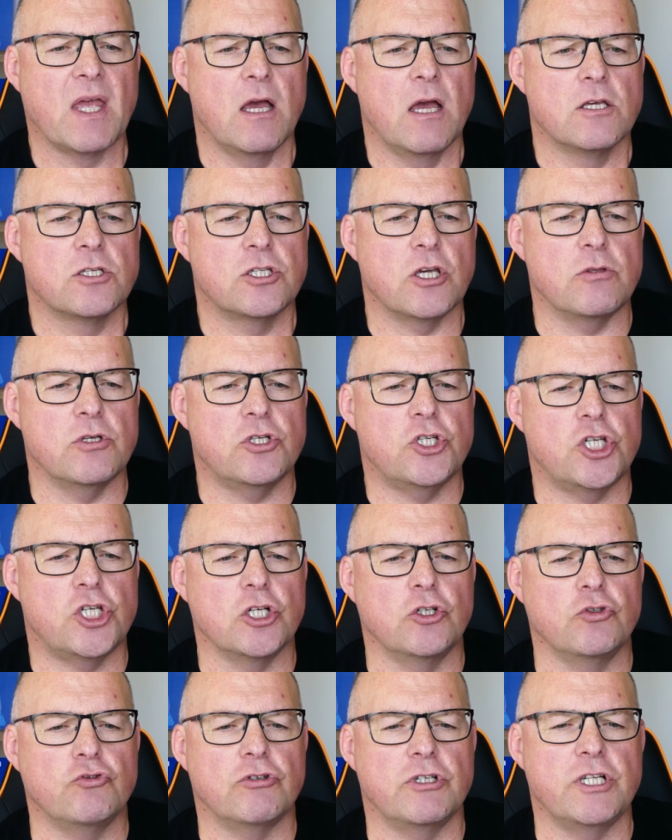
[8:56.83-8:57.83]
So the
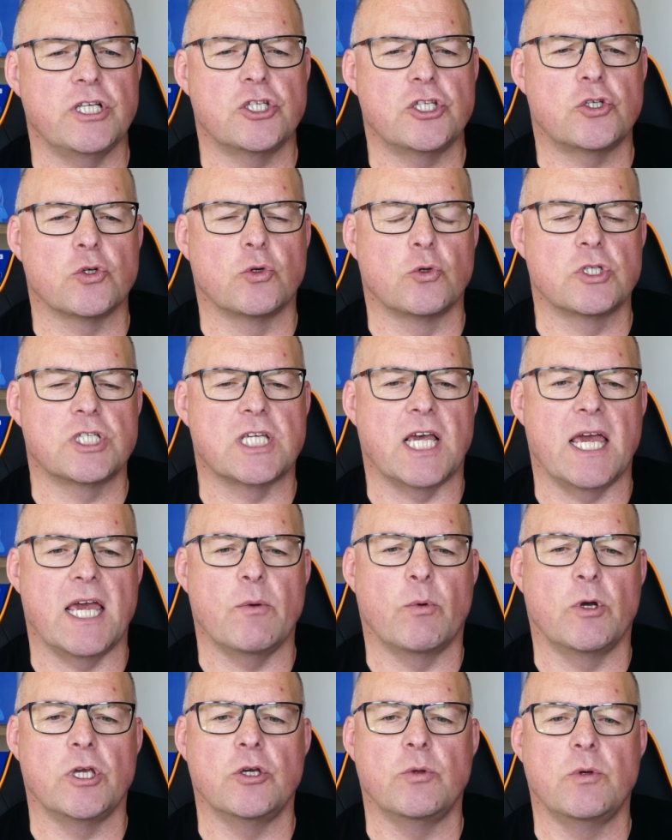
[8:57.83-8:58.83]
children in source A
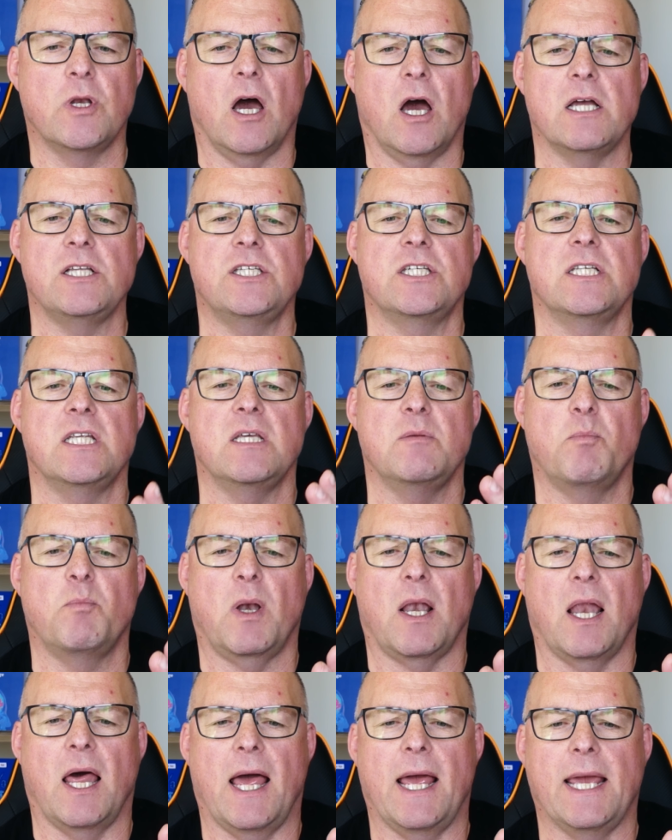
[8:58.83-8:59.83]
were united in
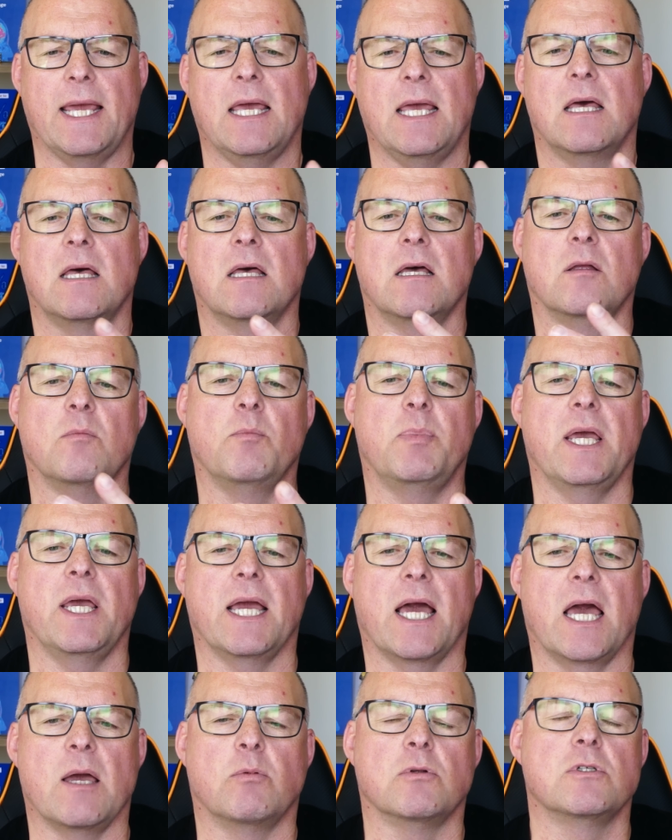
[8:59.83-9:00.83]
play and being
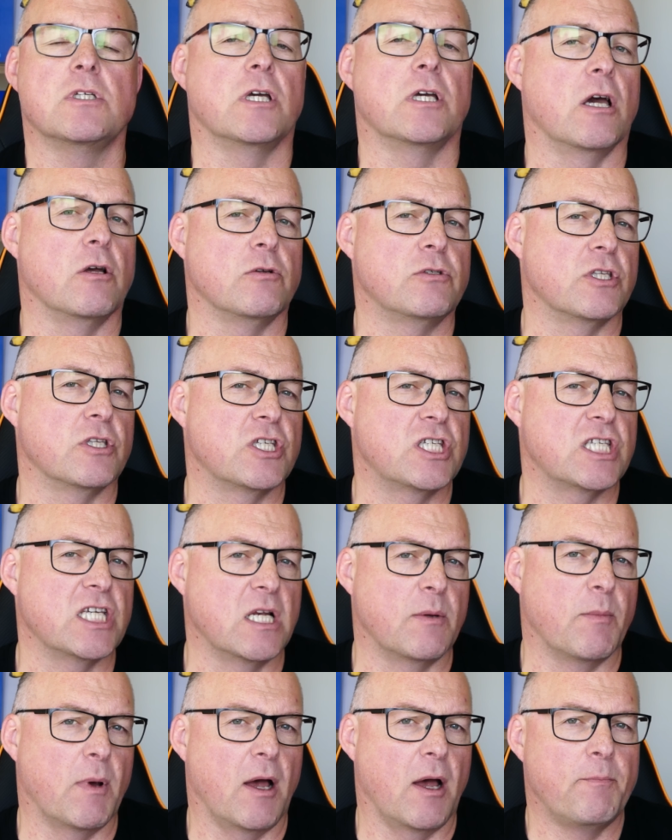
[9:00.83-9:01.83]
able to go to the
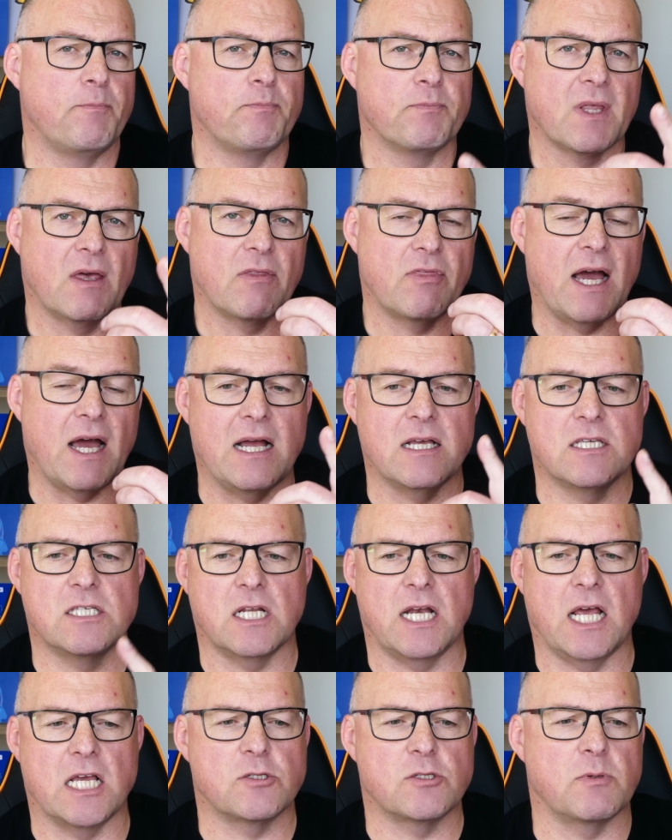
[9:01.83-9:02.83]
cinema. That is an
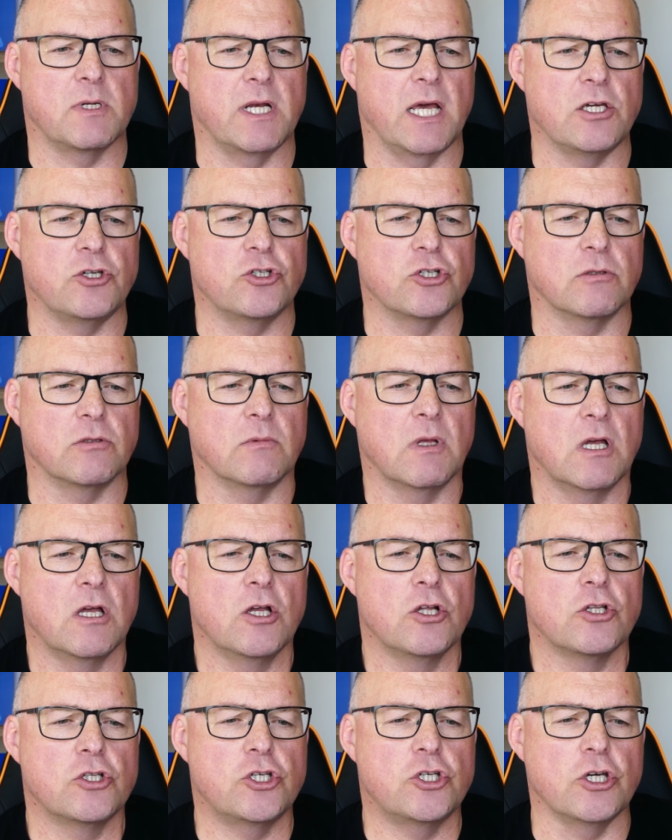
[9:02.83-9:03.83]
explanation.
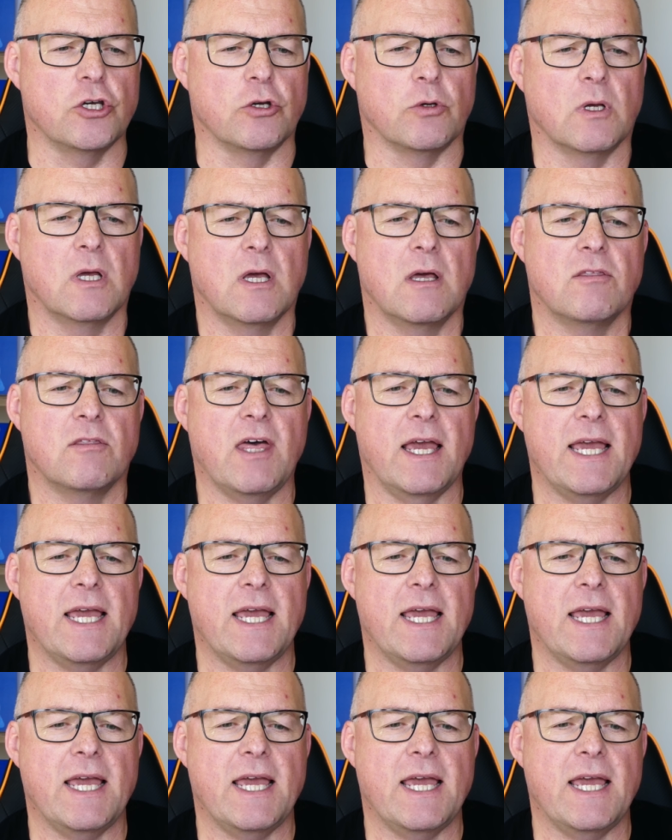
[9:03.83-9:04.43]
2, they